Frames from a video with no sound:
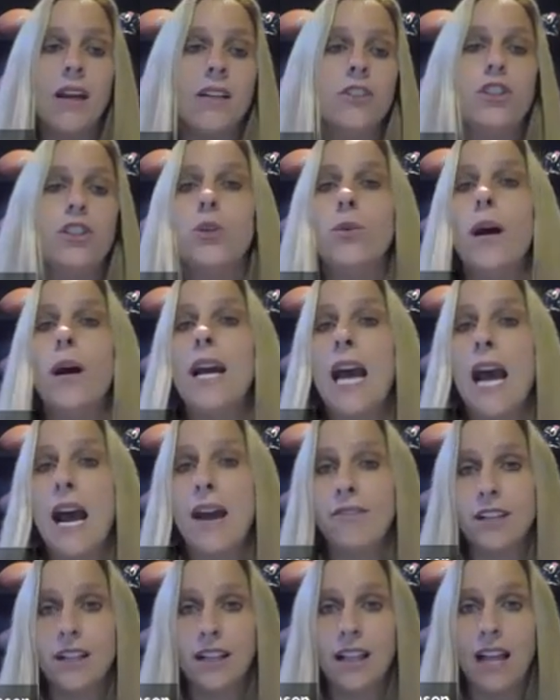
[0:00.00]
Do I have
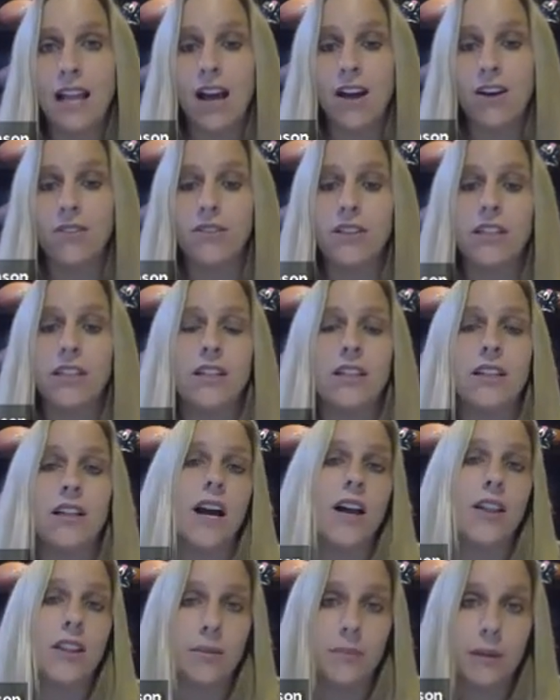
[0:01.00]
to allow the
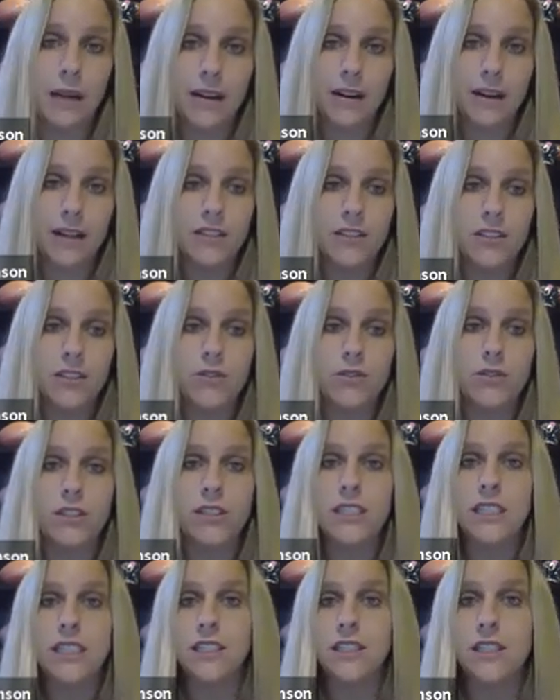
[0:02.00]
other parent to
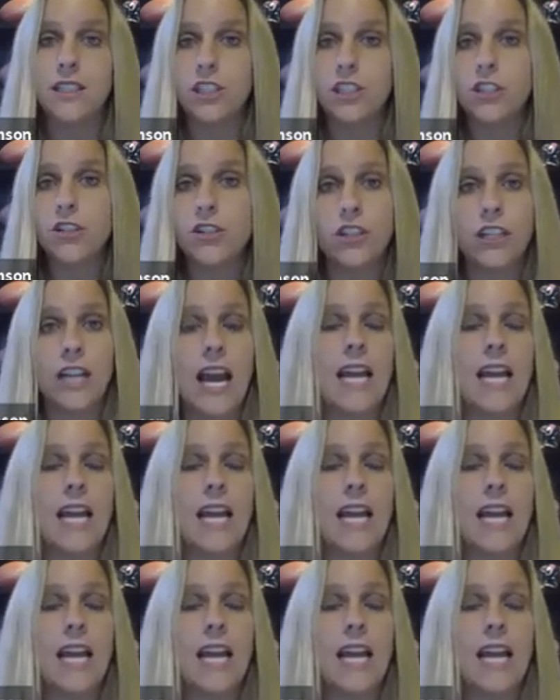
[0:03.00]
see the children?